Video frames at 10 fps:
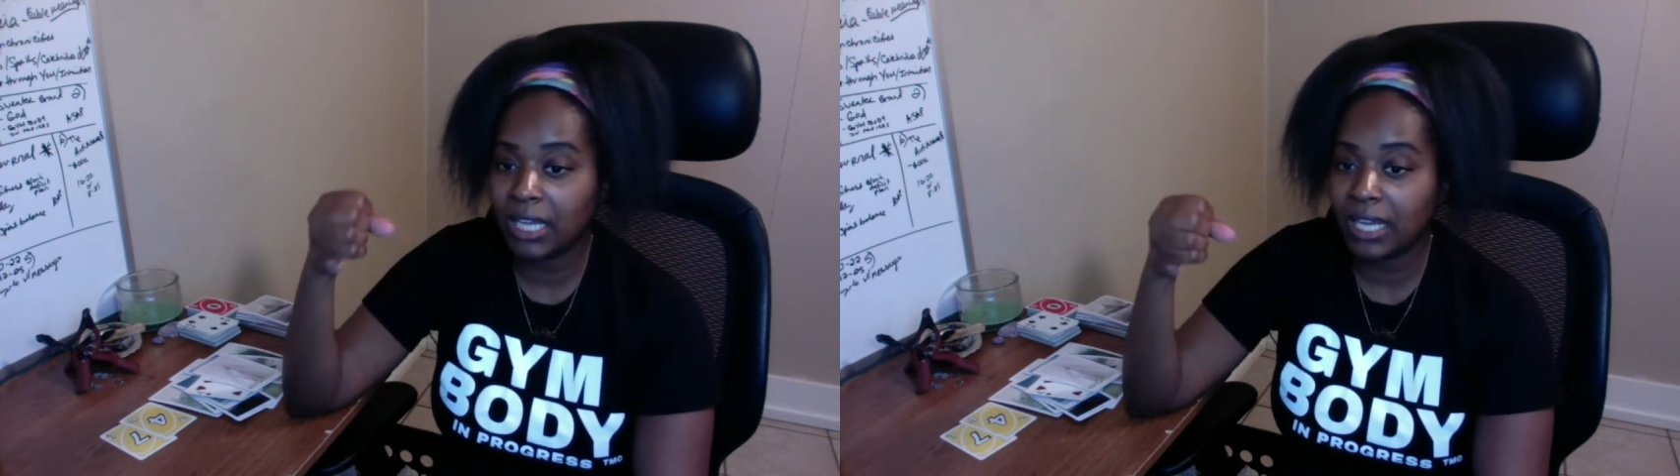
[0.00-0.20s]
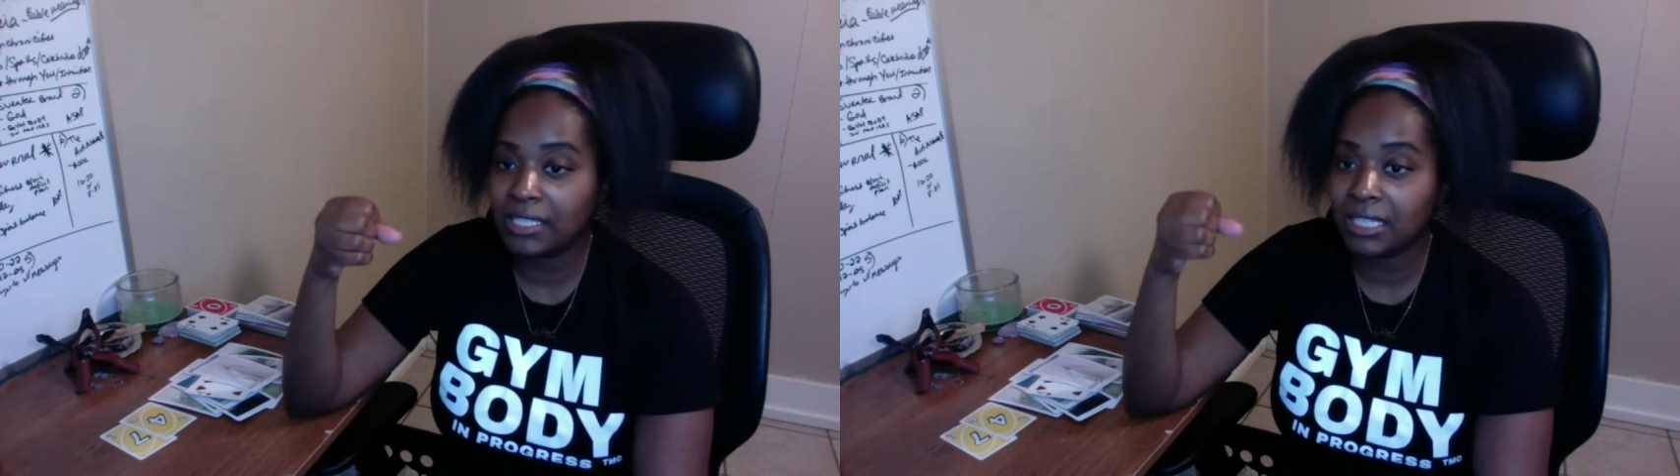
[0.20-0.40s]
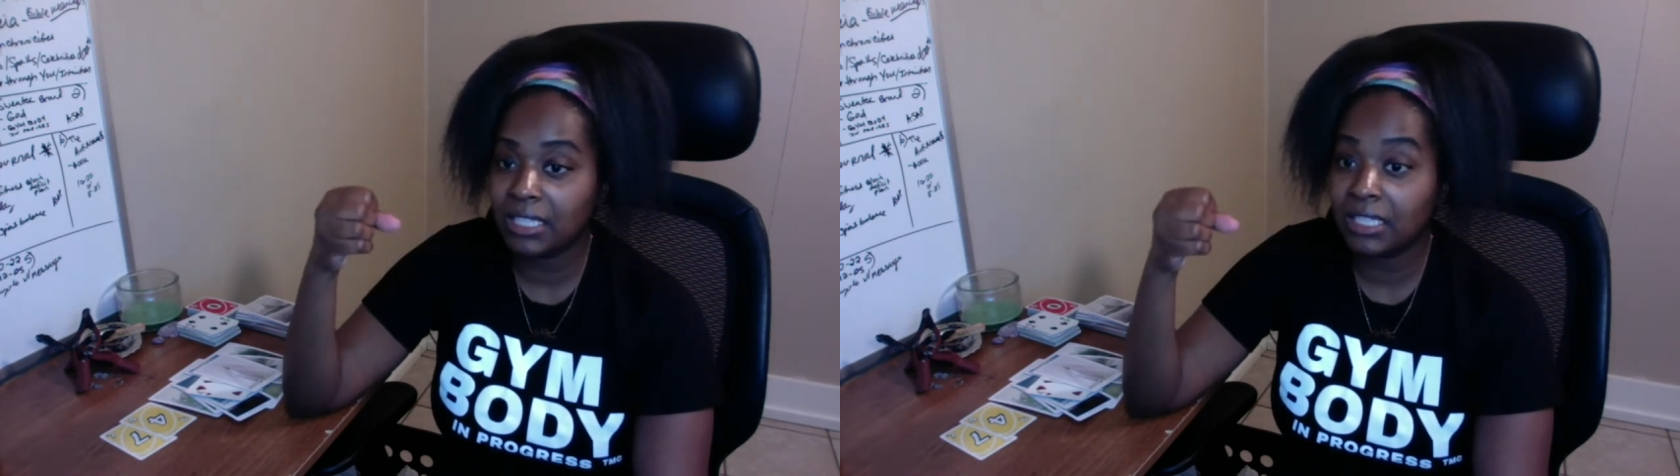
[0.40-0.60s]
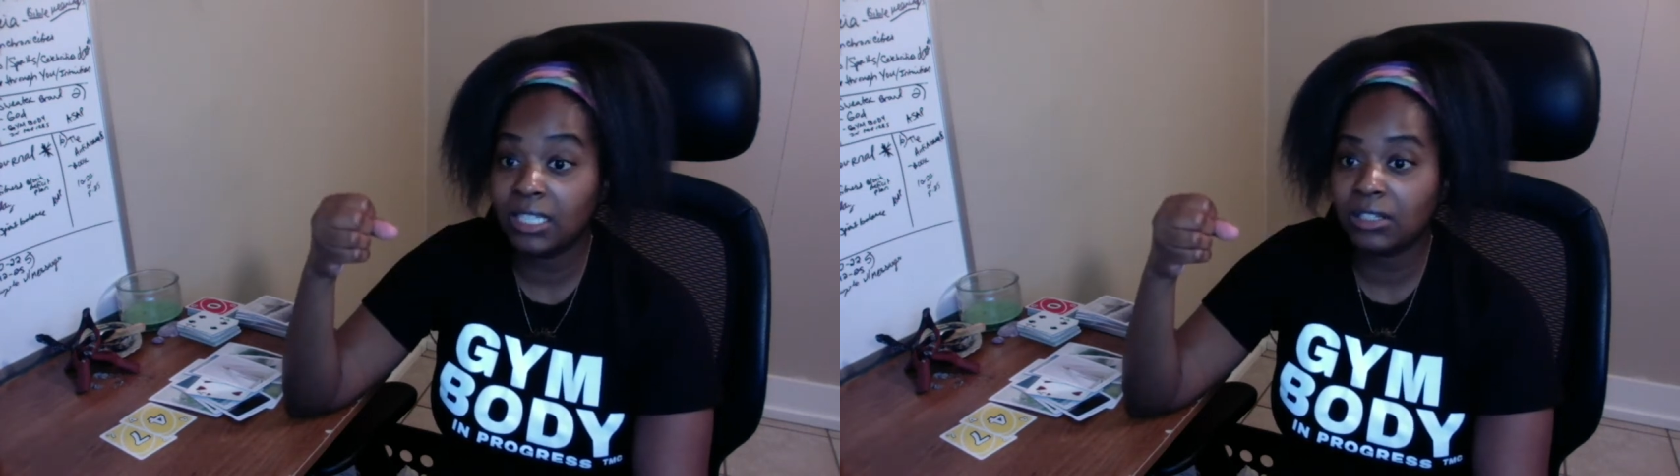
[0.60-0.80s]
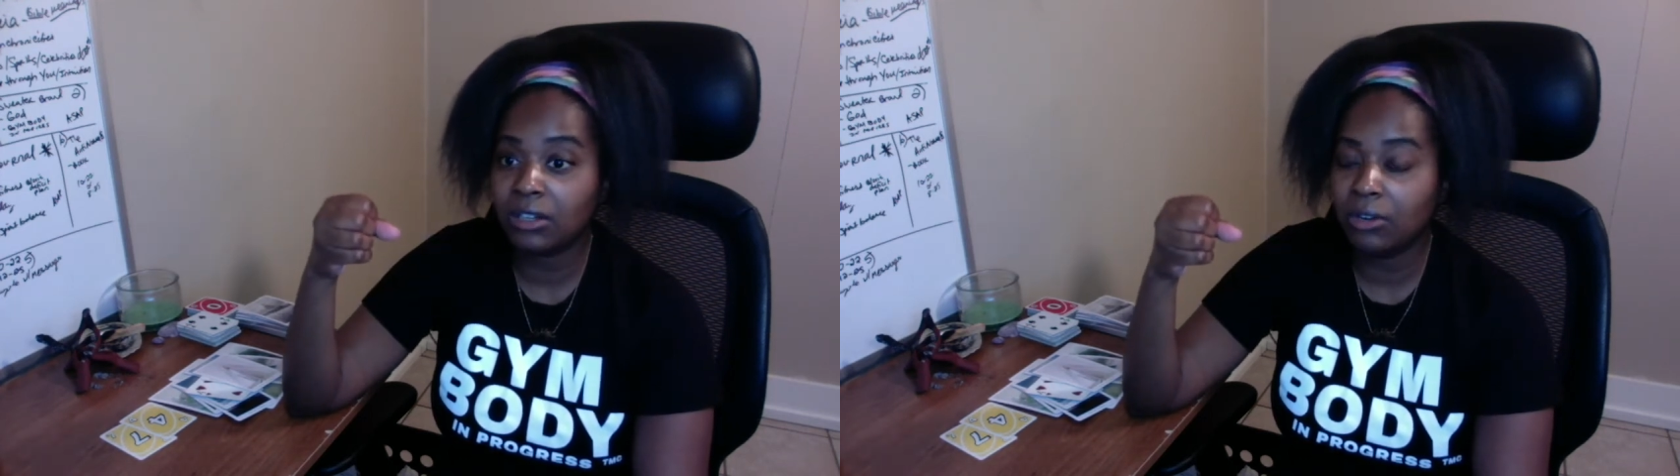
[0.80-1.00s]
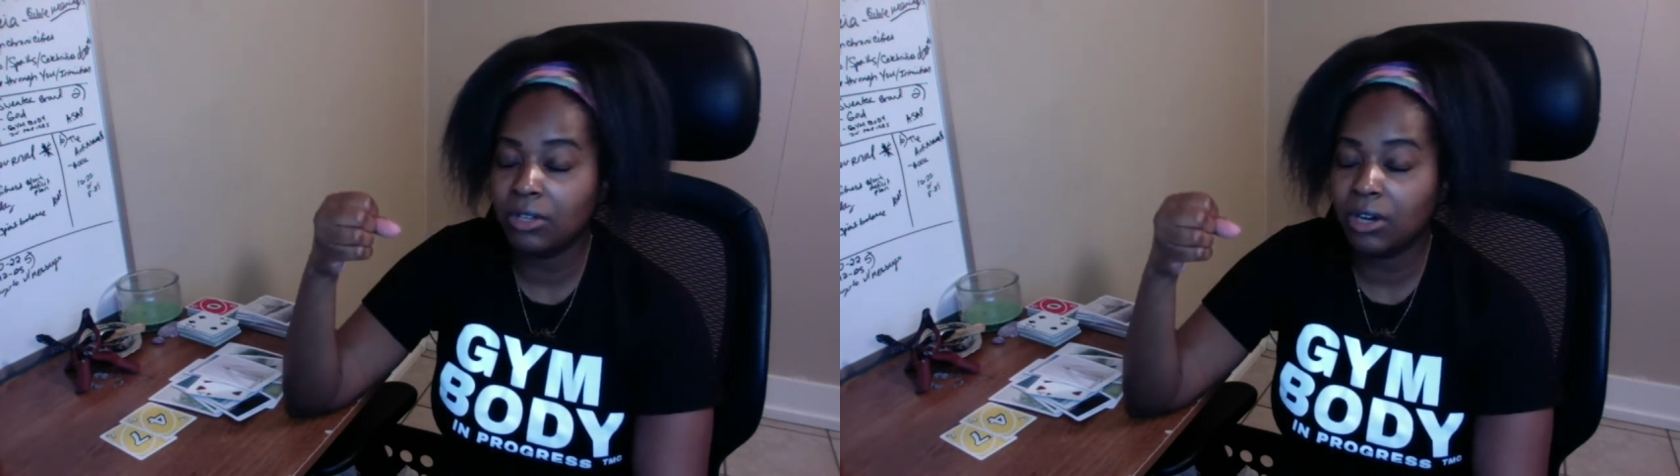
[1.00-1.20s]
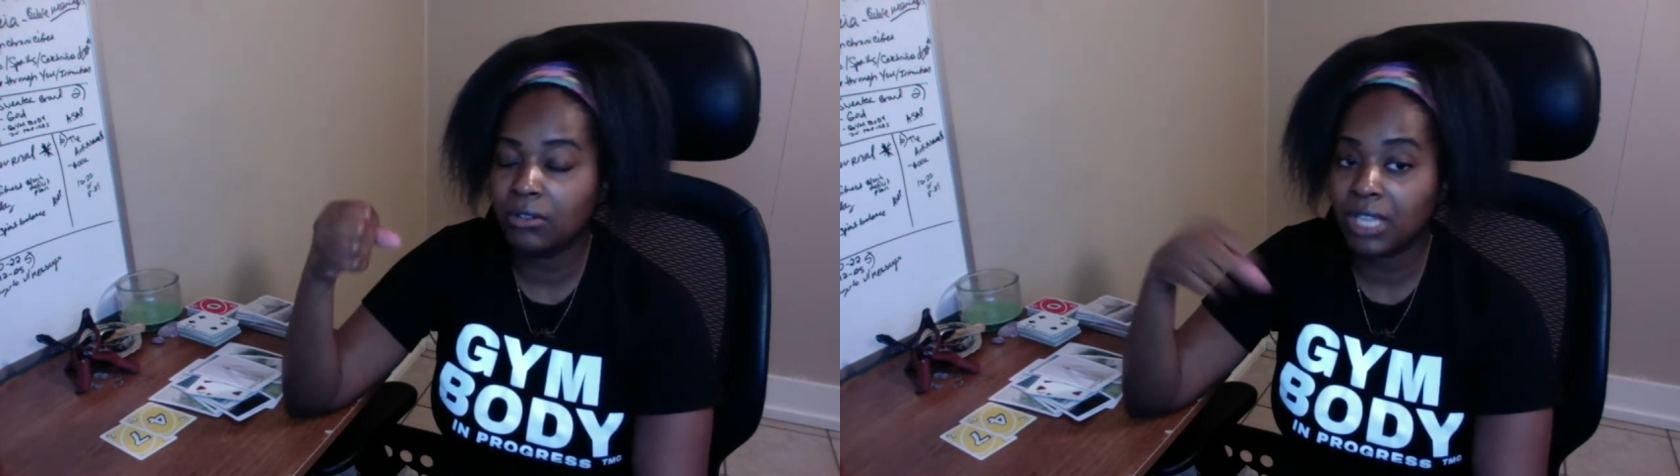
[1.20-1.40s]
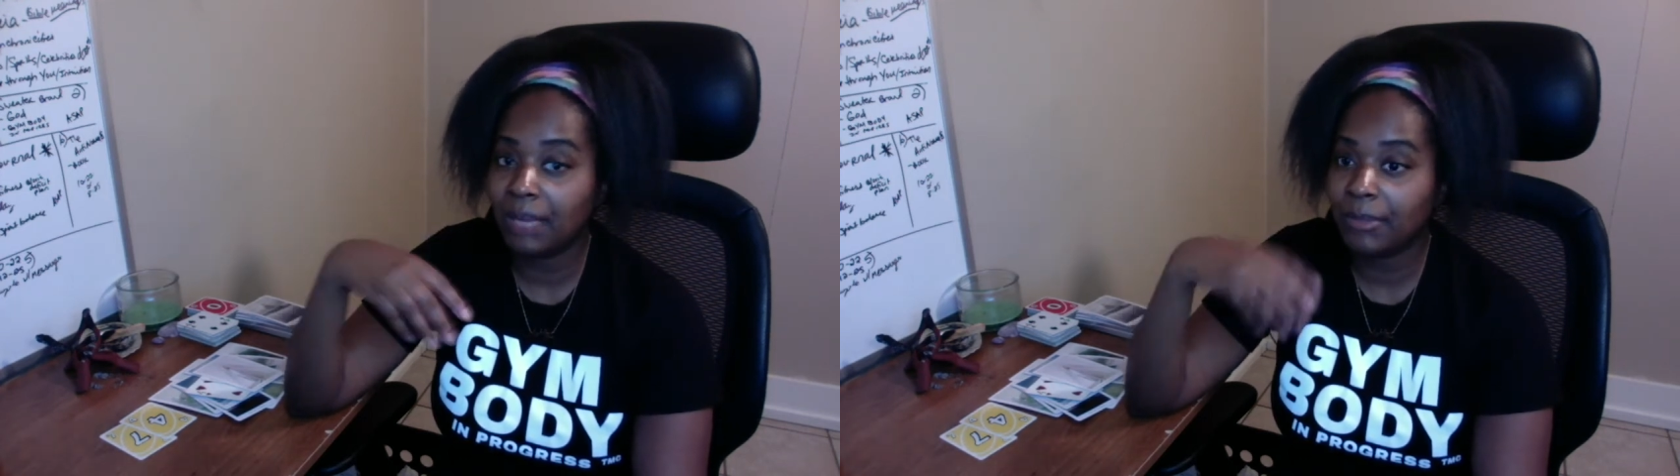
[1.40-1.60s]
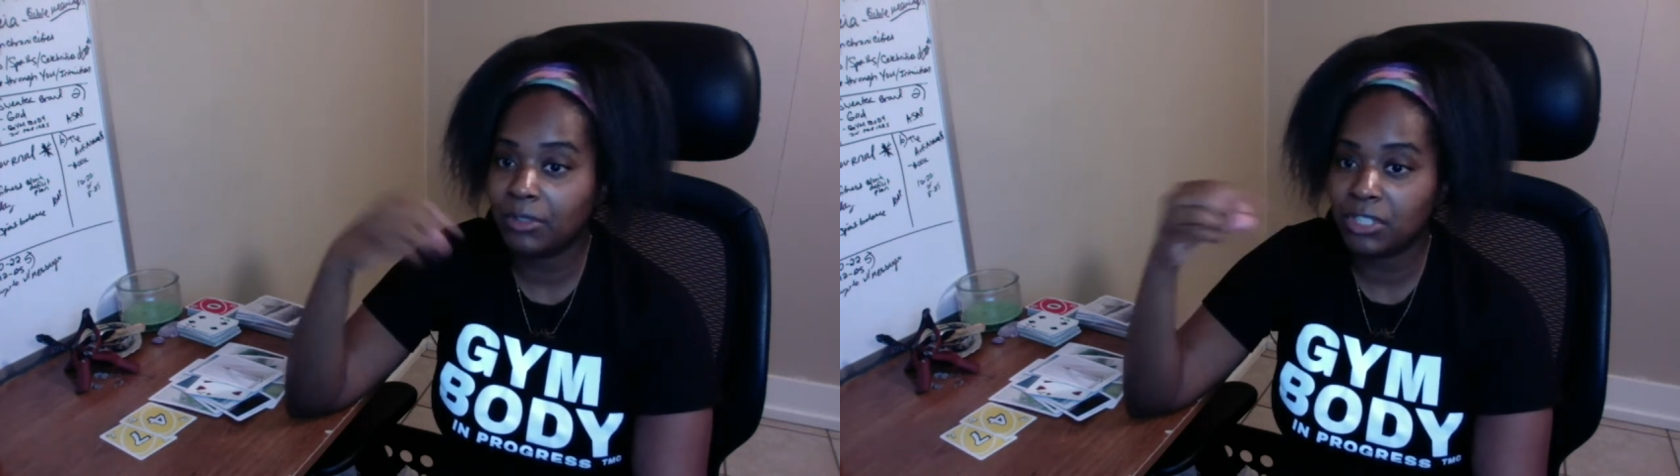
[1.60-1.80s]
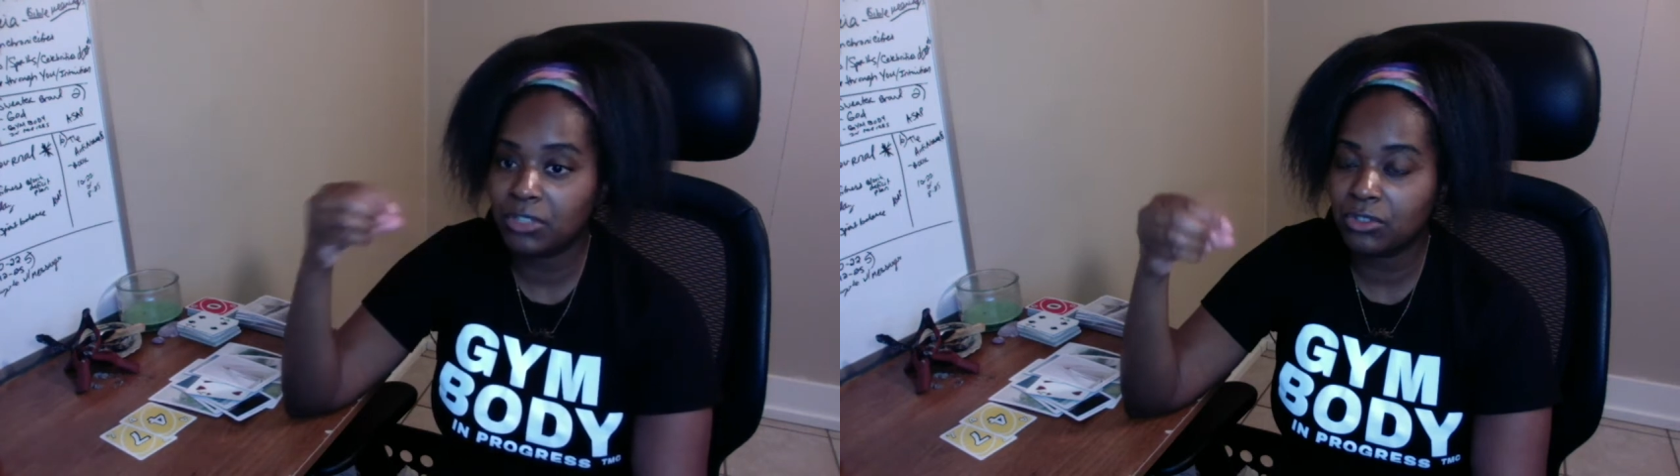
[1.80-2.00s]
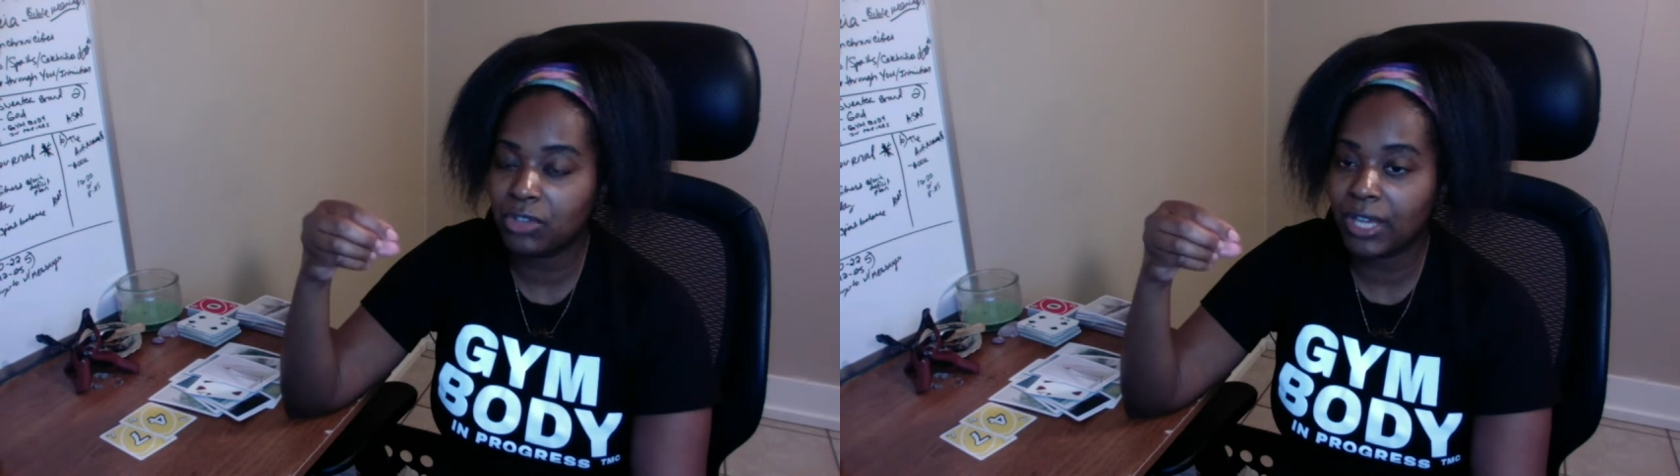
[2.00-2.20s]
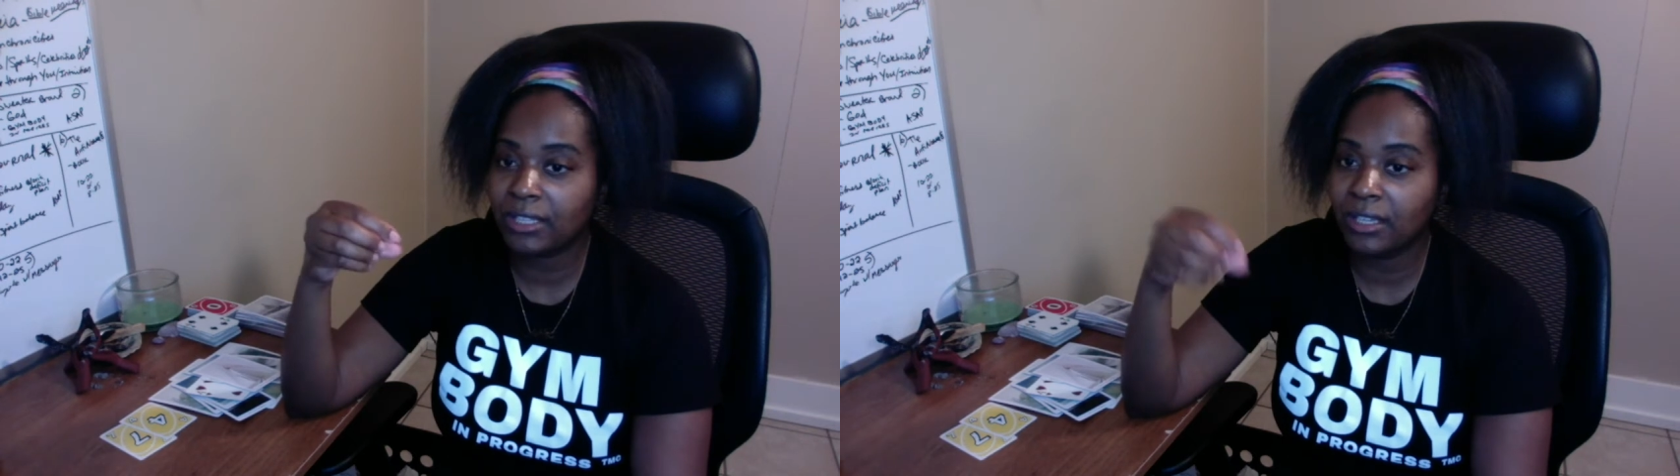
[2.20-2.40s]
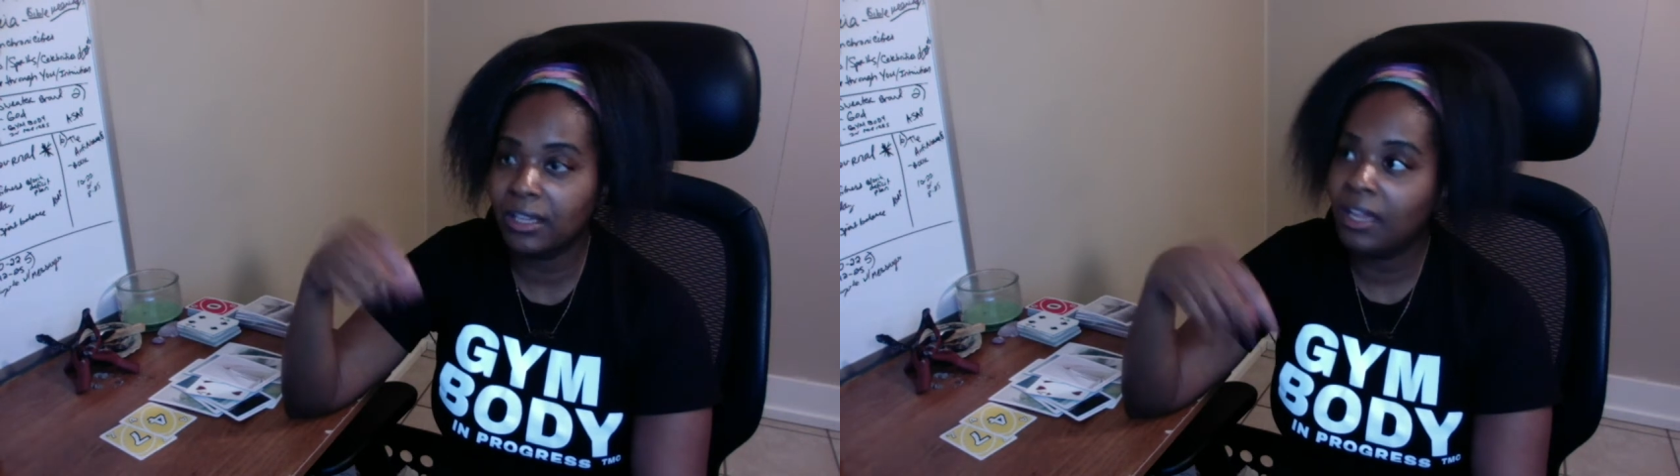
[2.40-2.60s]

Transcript: isolated in the cold the whole time. You were just distracted.